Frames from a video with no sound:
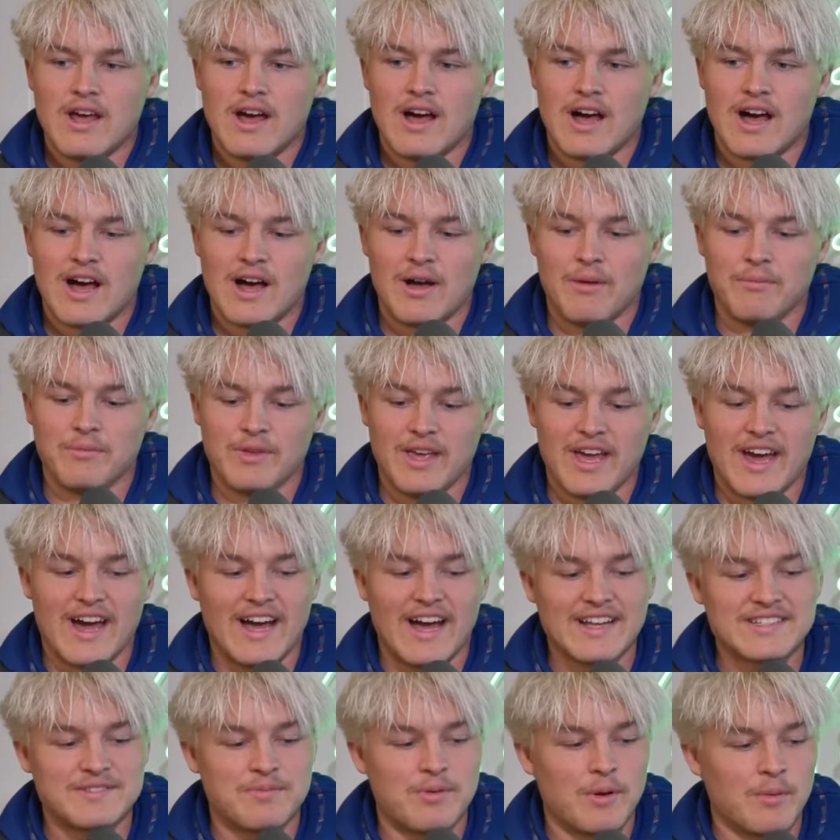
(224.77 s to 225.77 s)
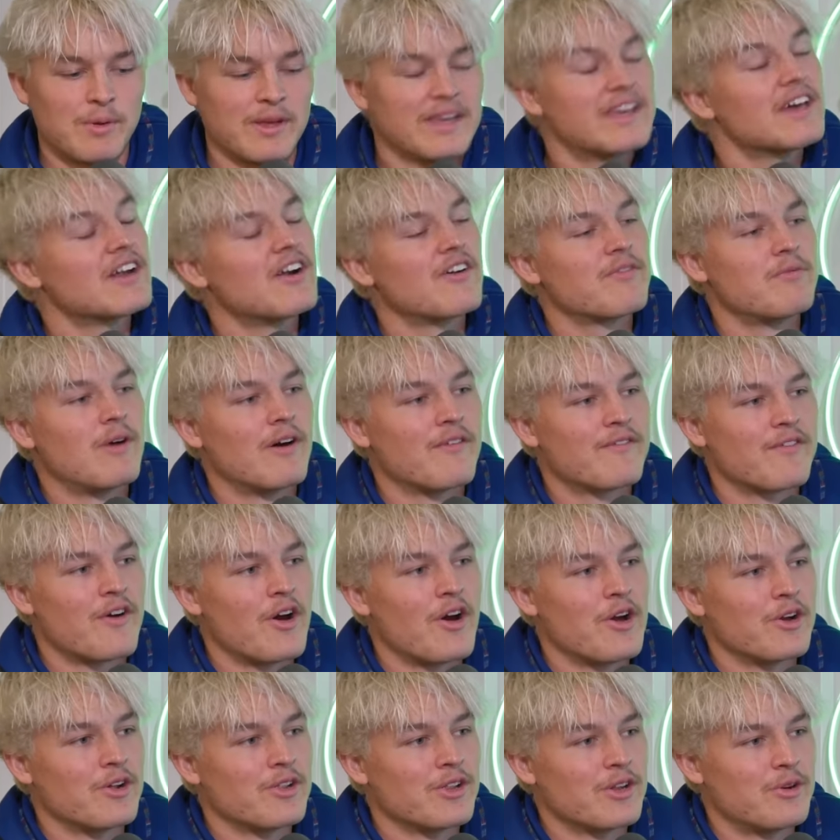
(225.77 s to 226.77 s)
I had to probably get off my
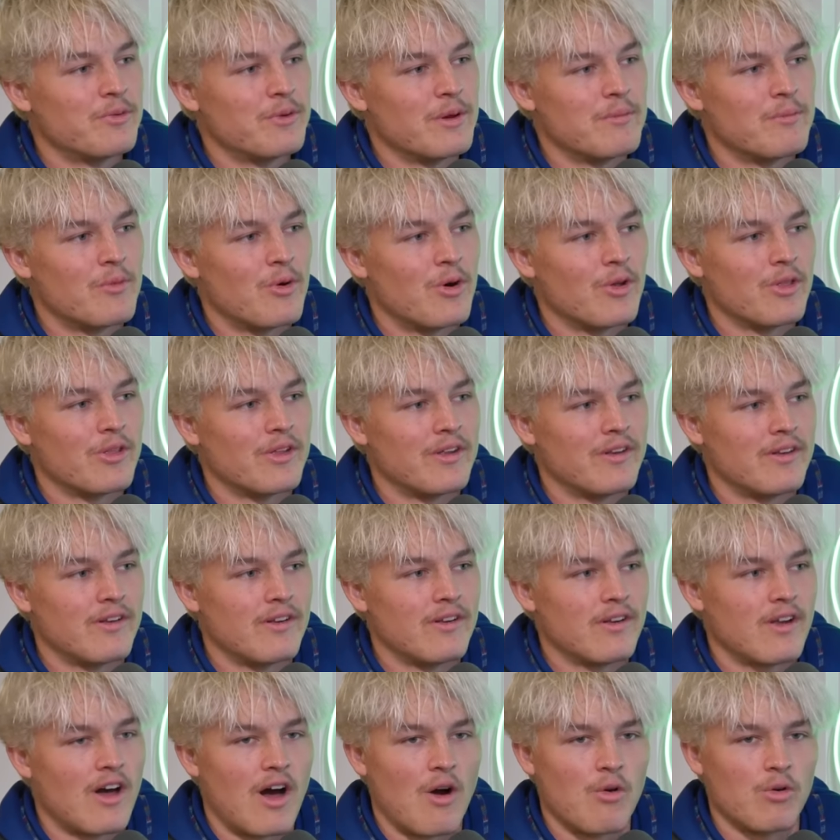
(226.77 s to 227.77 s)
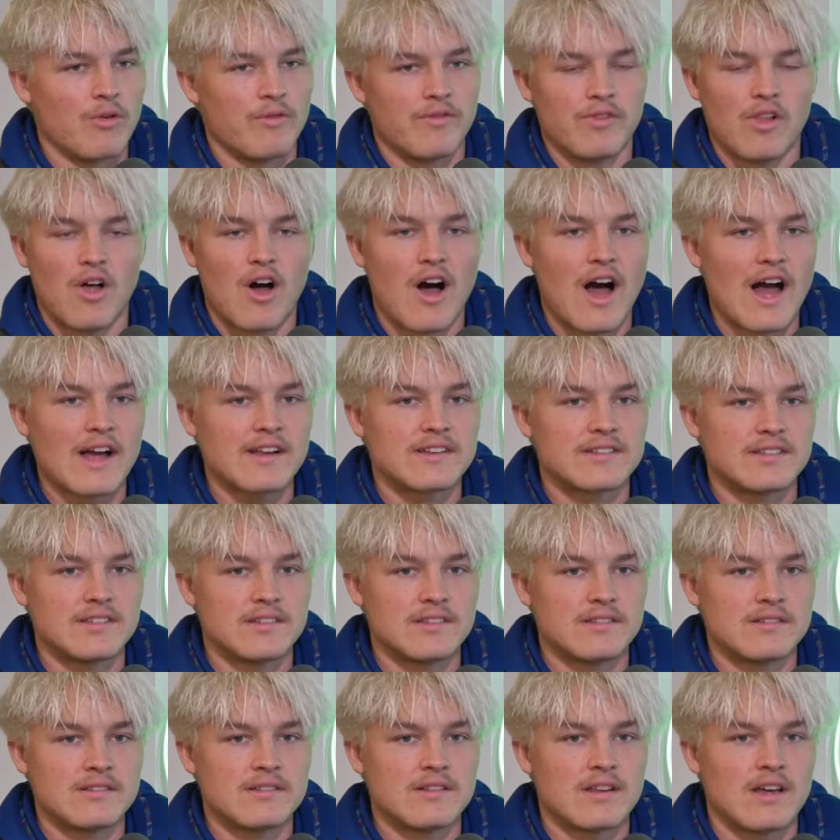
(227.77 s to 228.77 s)
phone a little bit more than I would have liked.
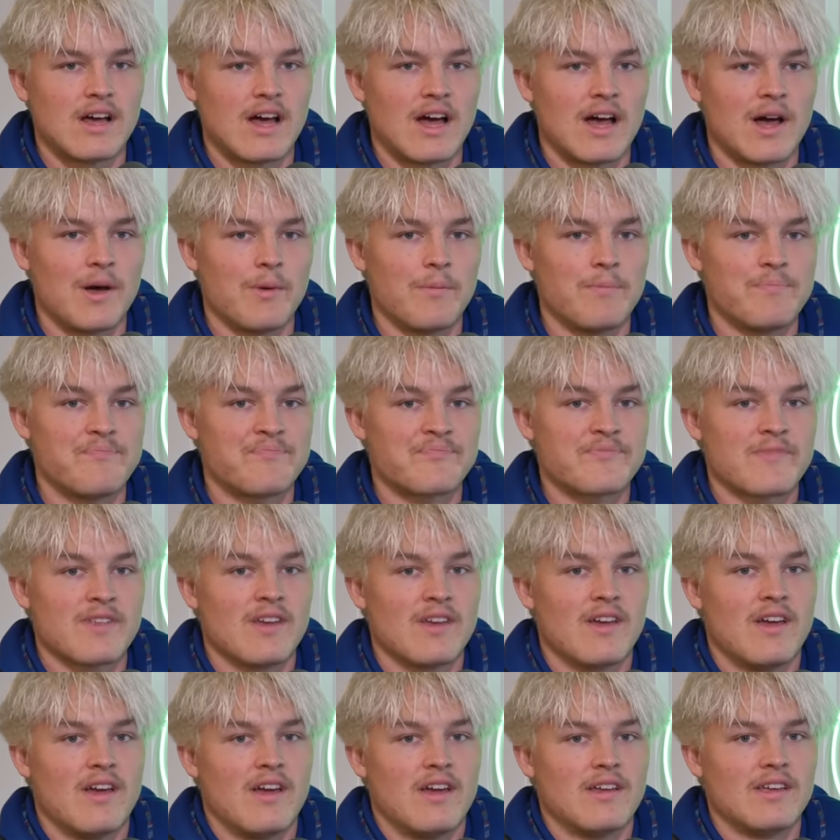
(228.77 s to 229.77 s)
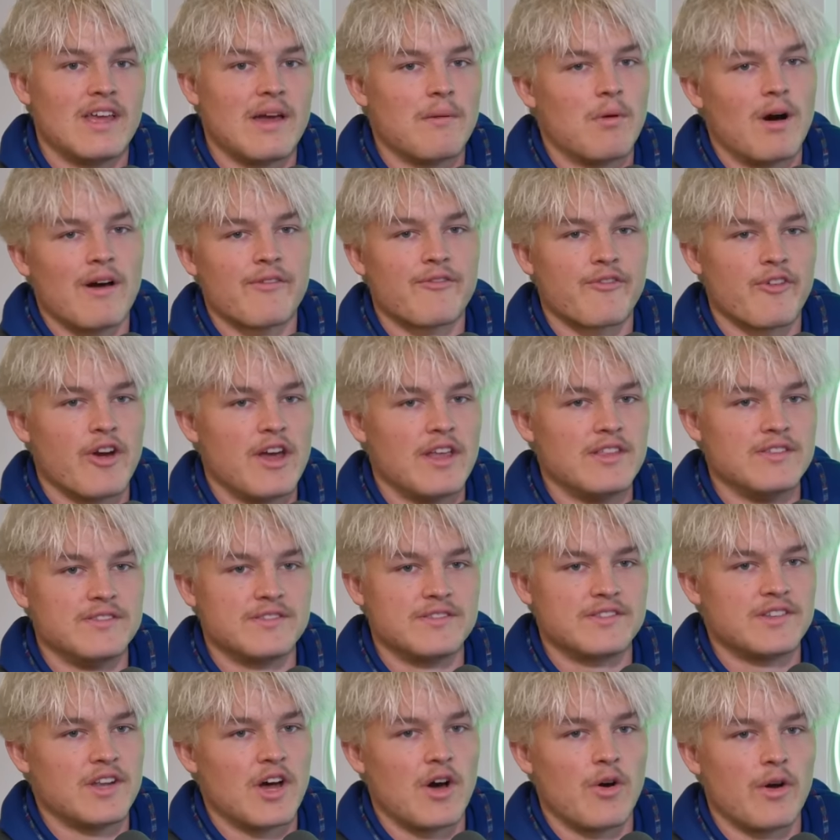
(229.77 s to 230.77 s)
And my
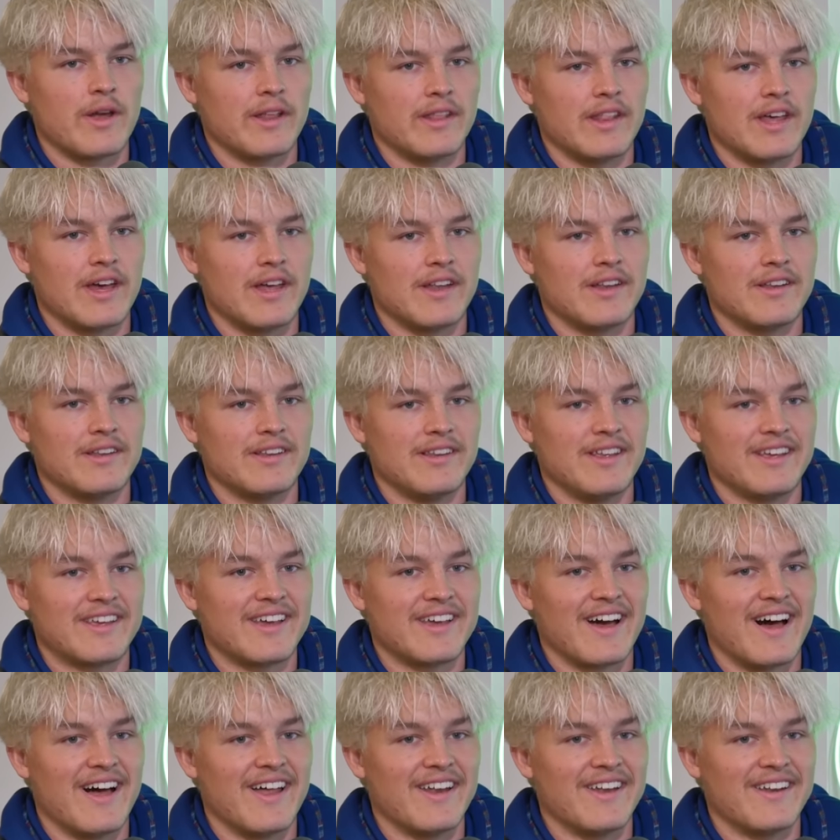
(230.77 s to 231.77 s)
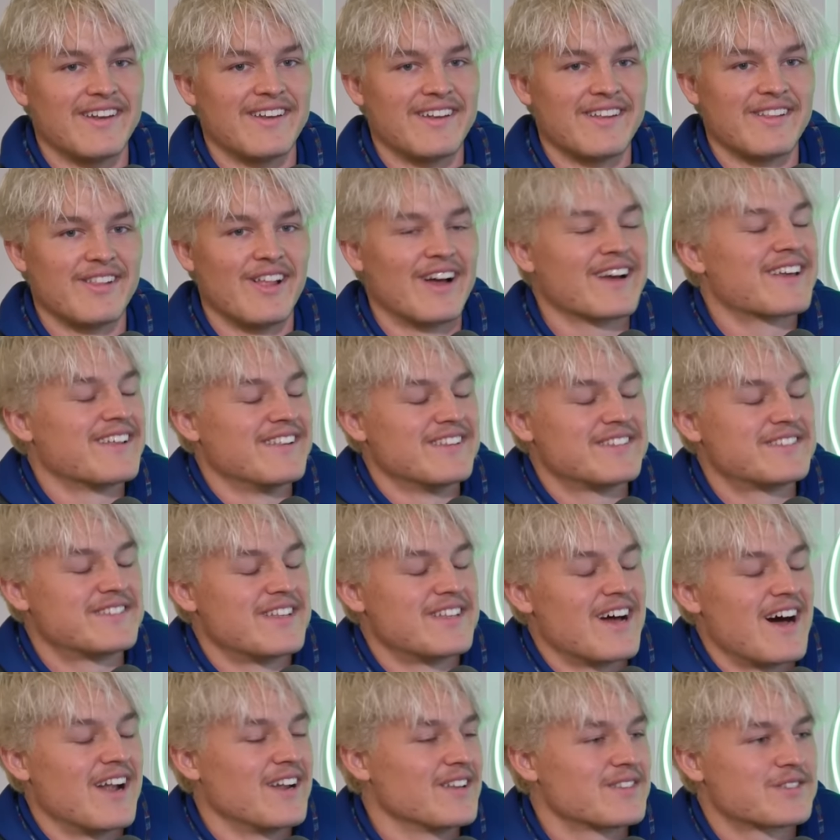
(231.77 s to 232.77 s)
friends knowing that you can't, like at the
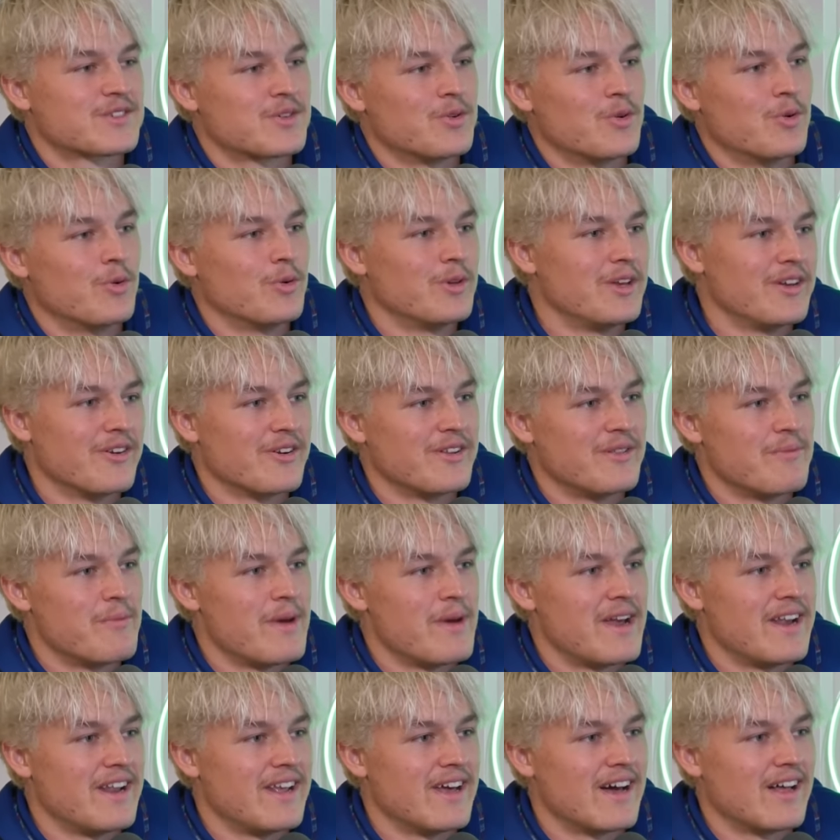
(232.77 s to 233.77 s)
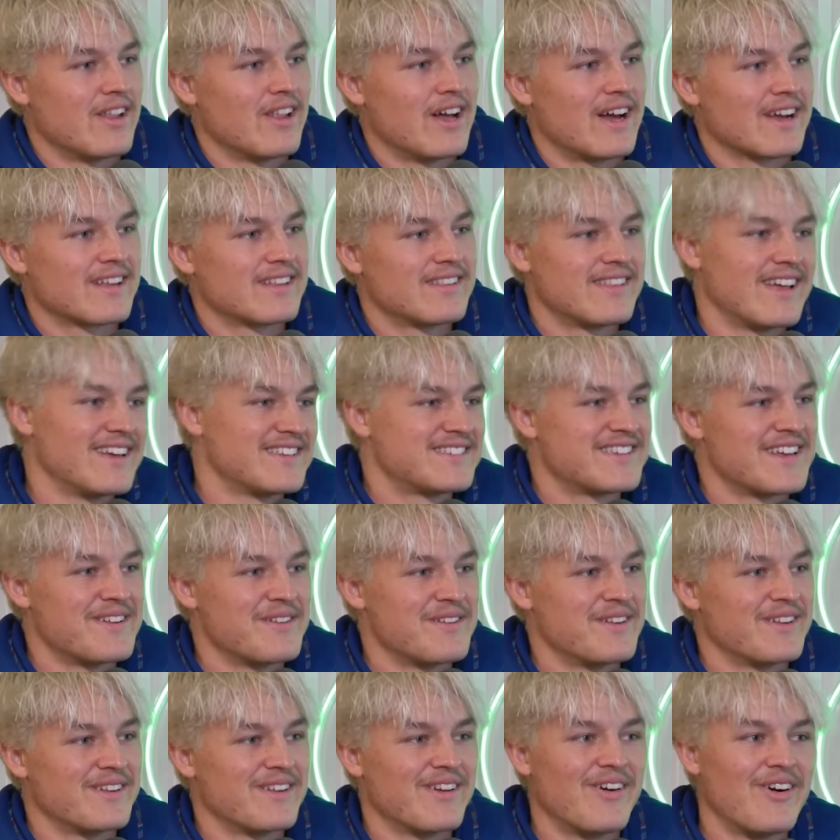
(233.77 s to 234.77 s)
start, it's cool, you're in the media, like they
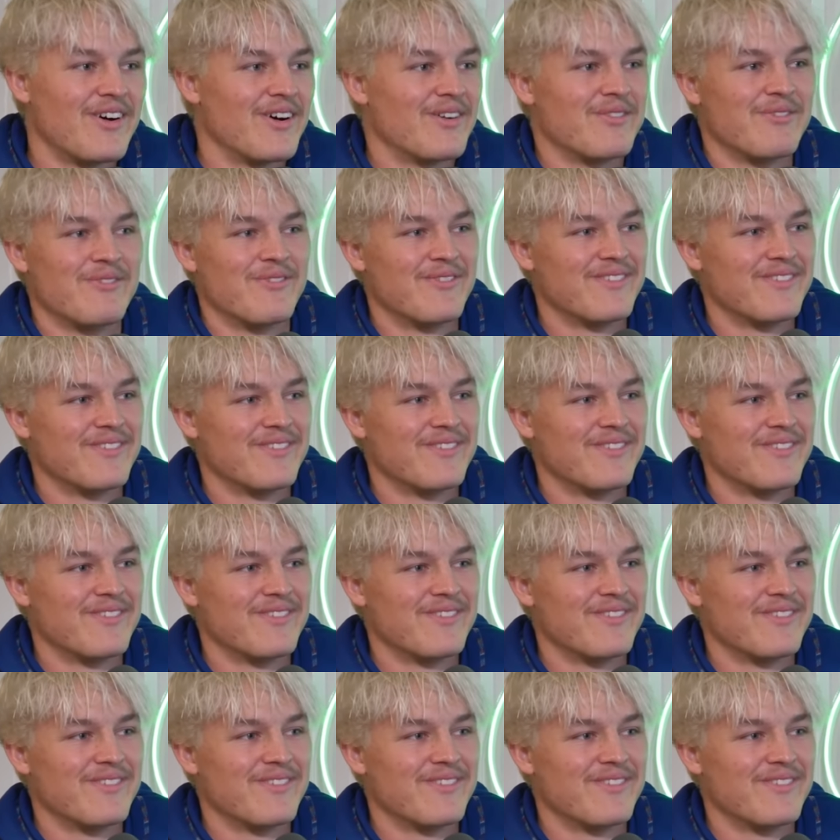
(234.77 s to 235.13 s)
send it,